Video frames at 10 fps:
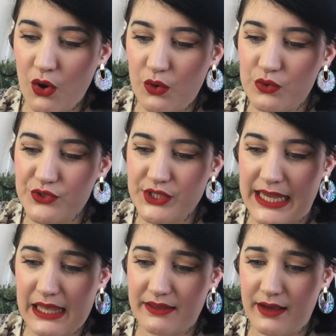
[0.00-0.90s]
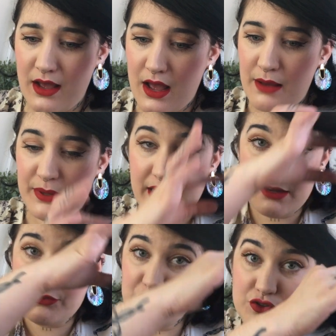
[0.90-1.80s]
all together. But
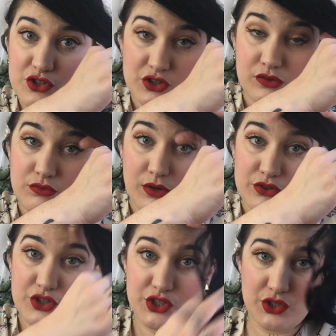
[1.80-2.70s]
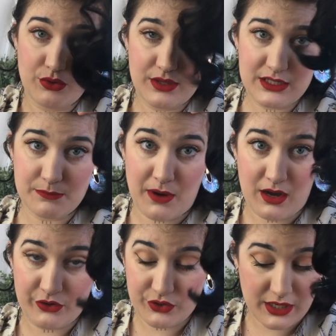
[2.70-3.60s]
if you just want to do this
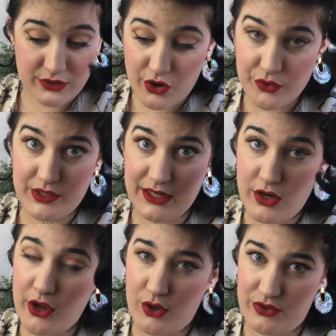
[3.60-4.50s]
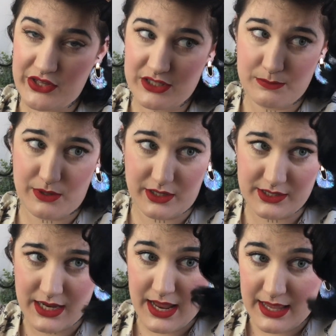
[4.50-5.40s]
part, you can only curl this part.
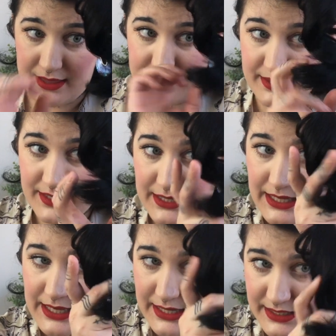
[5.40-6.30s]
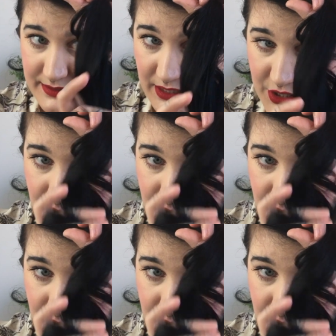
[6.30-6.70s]
The thing is that you